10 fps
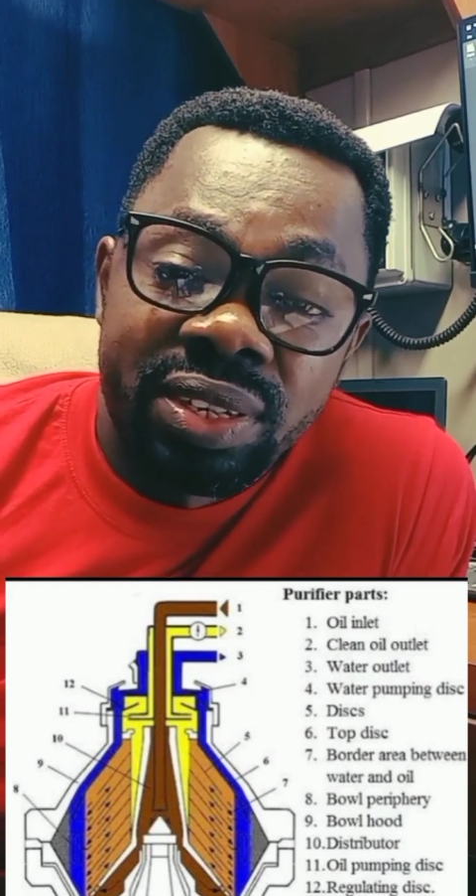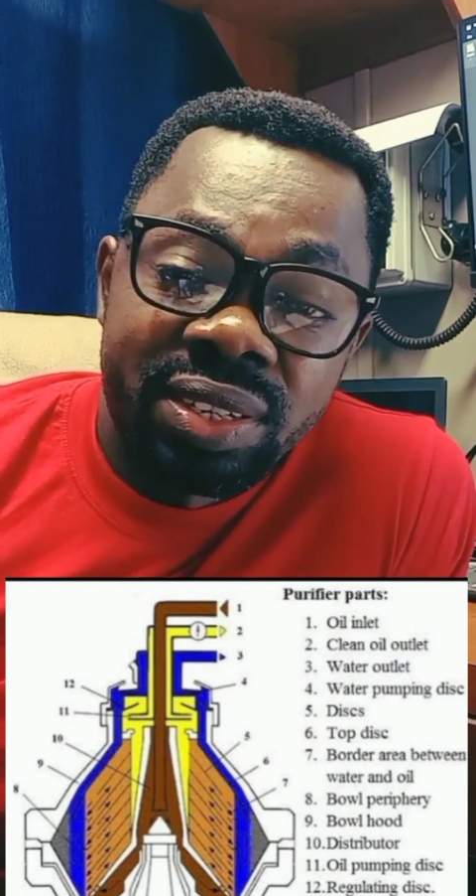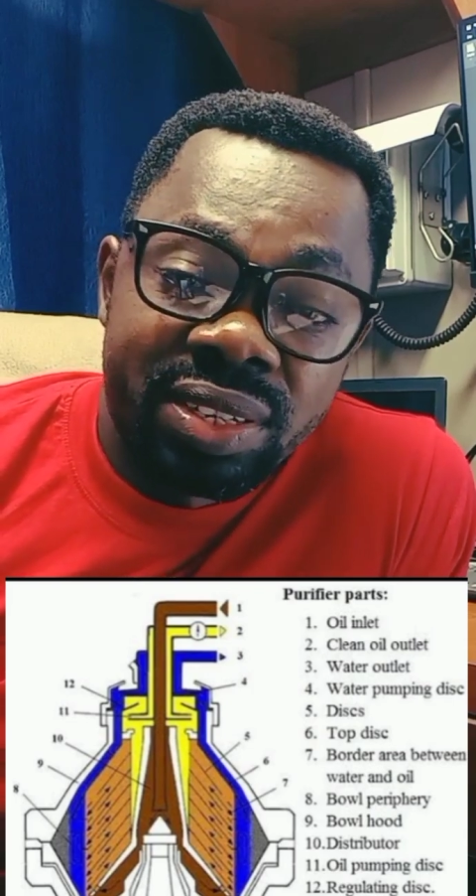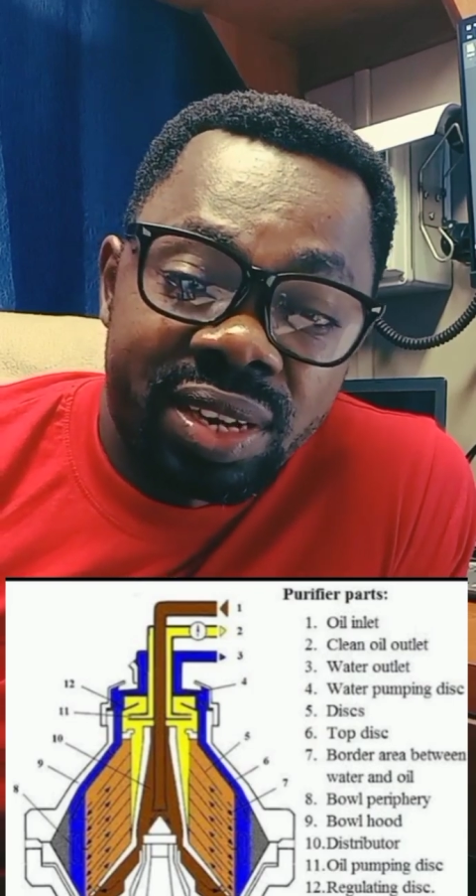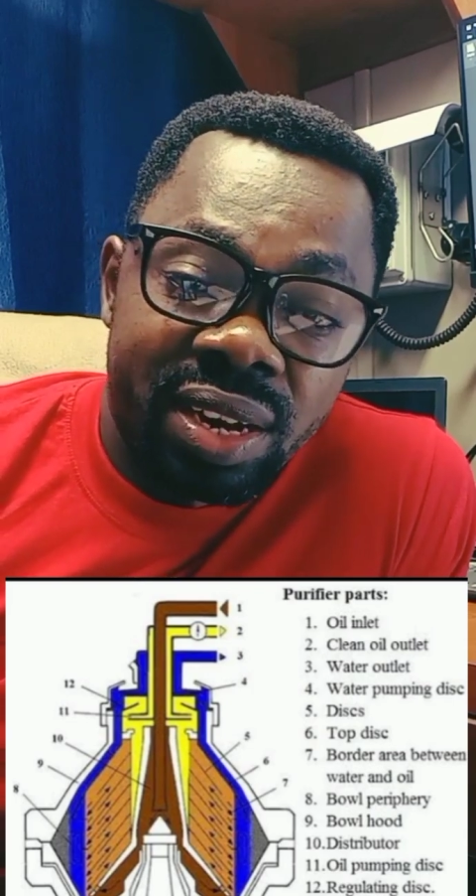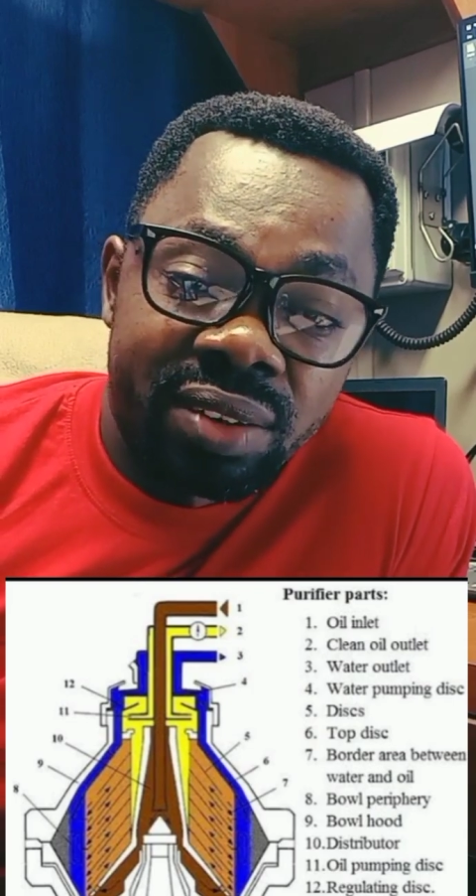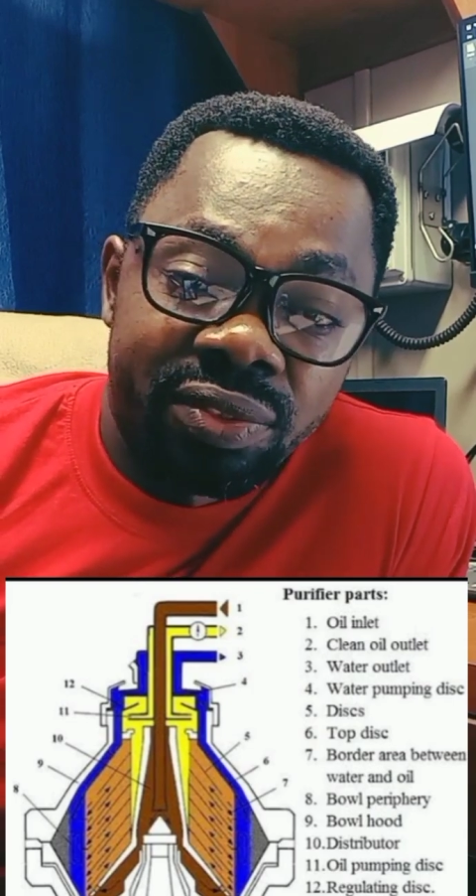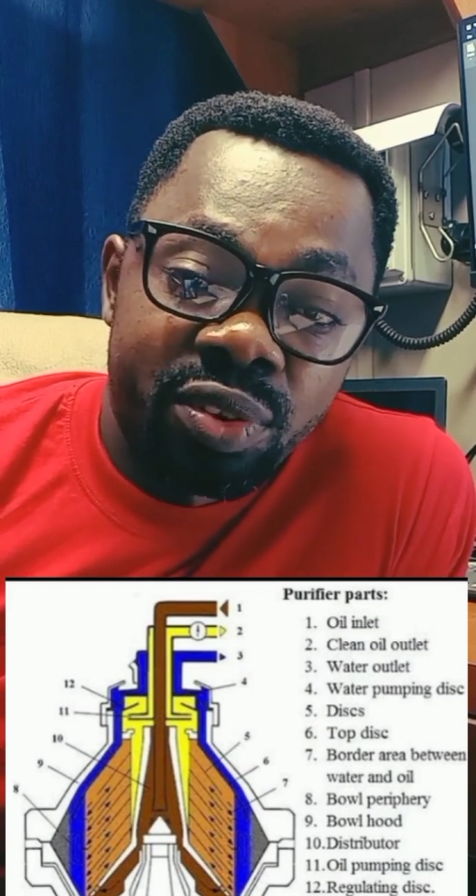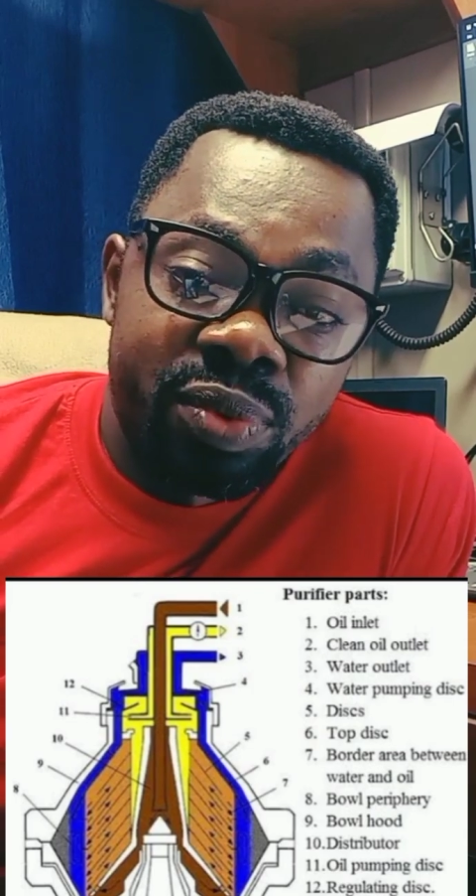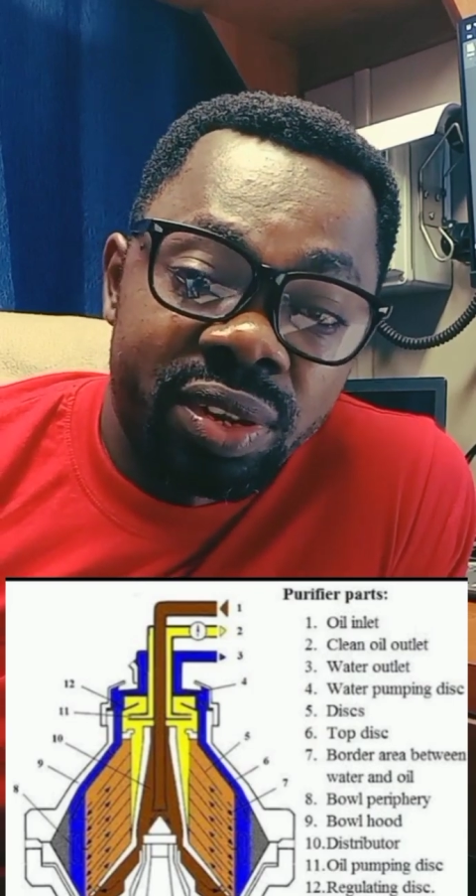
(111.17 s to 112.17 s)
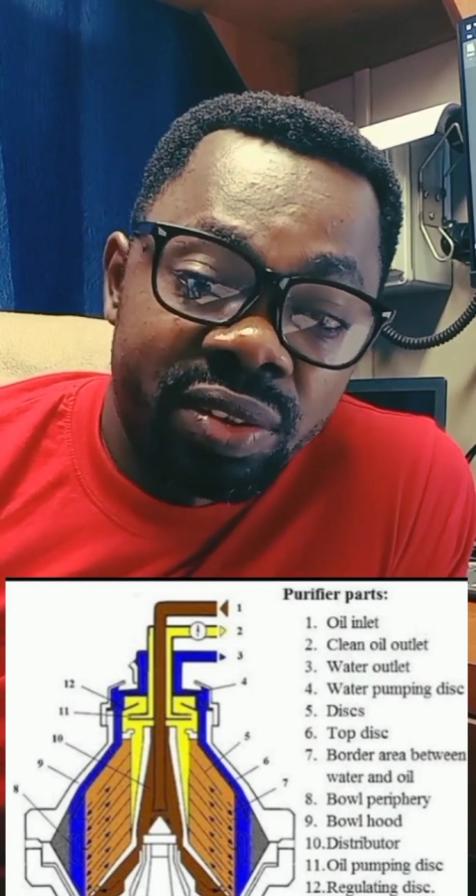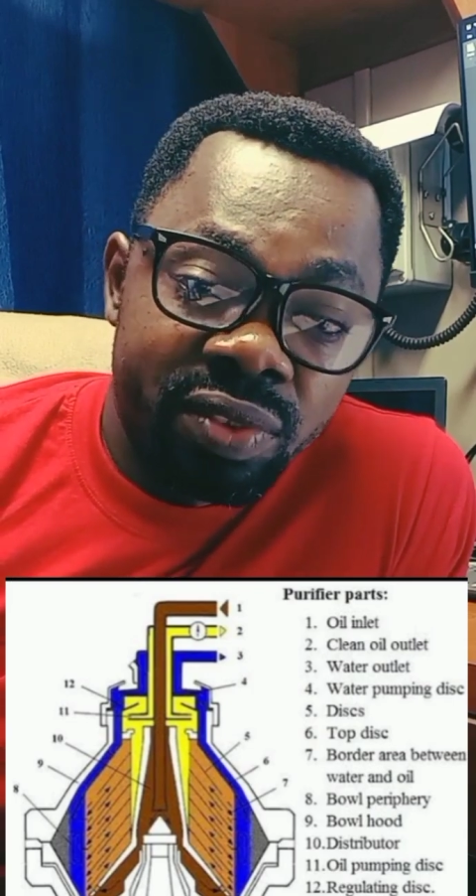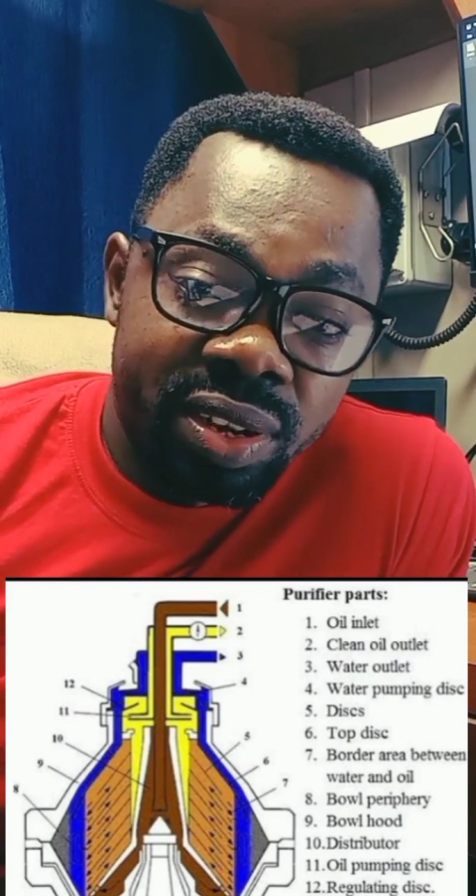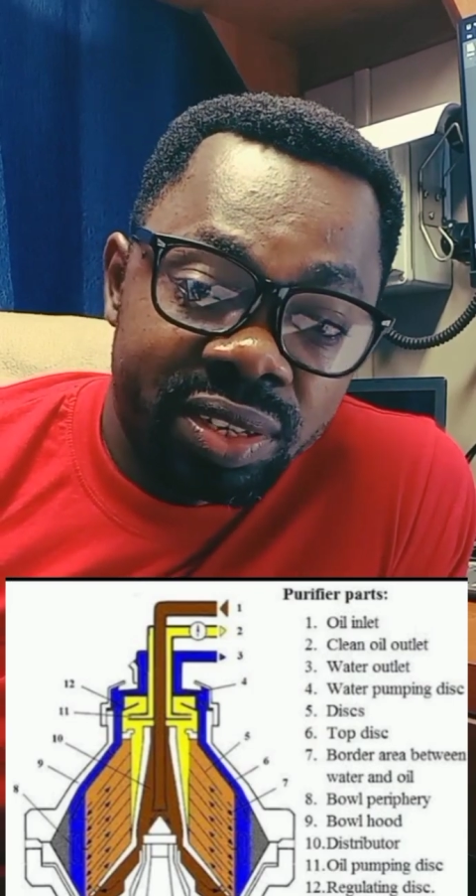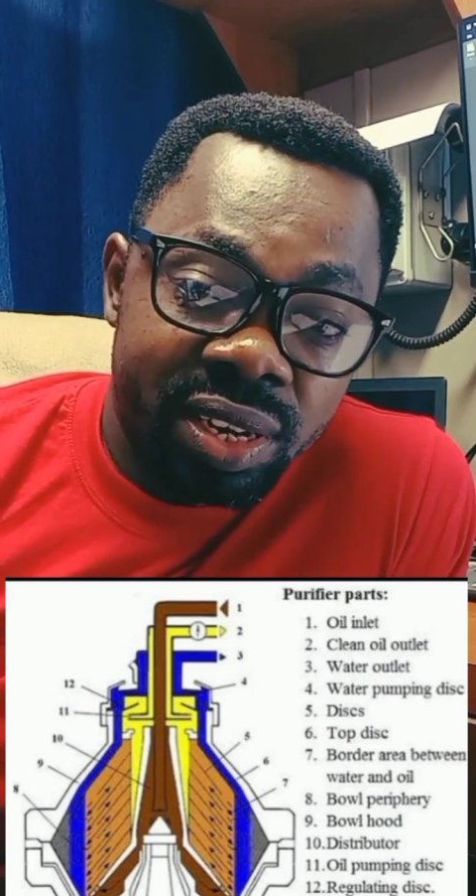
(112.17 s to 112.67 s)
discharged from the
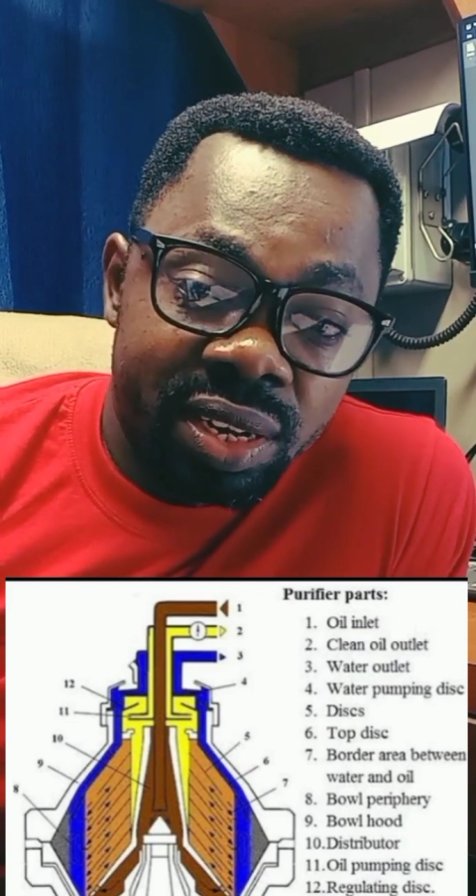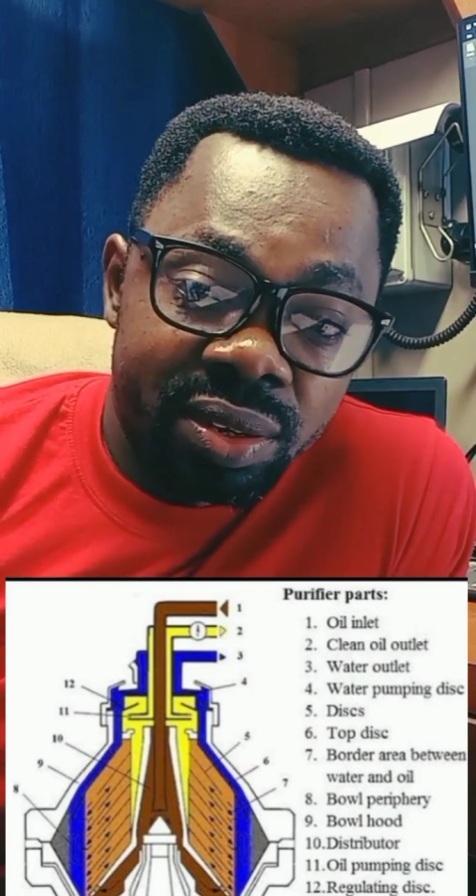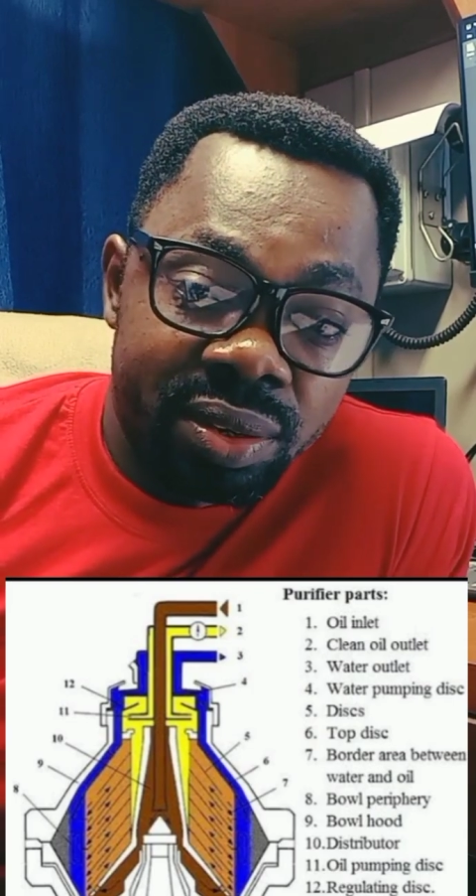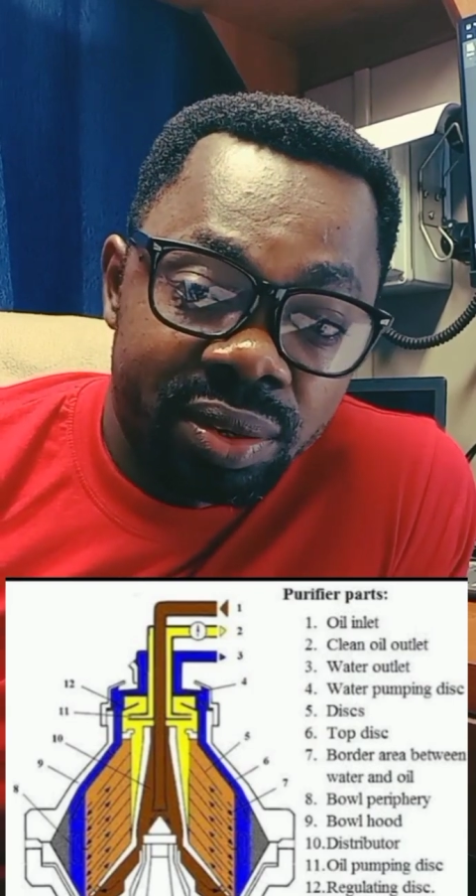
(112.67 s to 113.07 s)
heavier side,